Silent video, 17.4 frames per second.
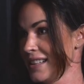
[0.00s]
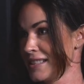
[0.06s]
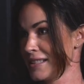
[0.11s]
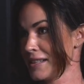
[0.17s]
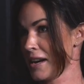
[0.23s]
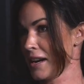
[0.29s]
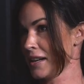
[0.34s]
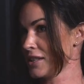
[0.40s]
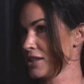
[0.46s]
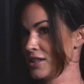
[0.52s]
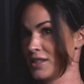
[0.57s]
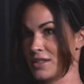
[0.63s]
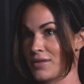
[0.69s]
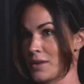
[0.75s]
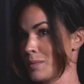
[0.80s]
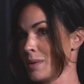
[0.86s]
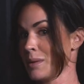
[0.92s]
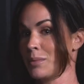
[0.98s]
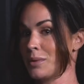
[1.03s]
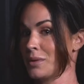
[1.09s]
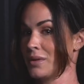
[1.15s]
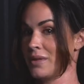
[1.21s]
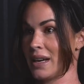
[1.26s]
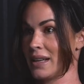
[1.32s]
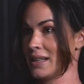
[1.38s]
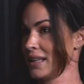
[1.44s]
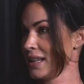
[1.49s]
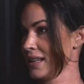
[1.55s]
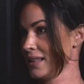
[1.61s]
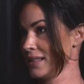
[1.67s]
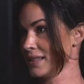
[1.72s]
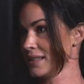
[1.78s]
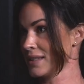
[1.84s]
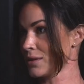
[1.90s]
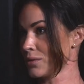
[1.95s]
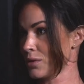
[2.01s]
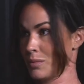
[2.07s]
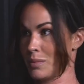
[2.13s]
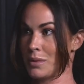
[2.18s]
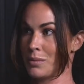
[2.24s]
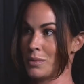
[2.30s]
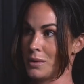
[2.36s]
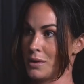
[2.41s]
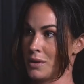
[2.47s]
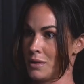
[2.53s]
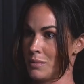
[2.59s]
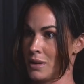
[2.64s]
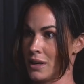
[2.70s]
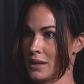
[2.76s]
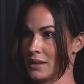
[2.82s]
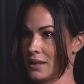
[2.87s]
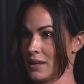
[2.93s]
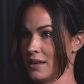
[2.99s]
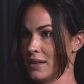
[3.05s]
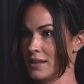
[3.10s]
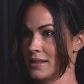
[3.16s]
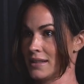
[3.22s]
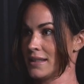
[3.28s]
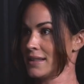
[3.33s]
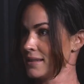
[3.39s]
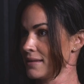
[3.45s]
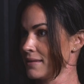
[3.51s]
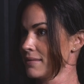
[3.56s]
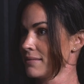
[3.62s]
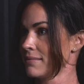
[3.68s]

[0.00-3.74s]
it's not just for people who've had kids or people who are pregnant. It's,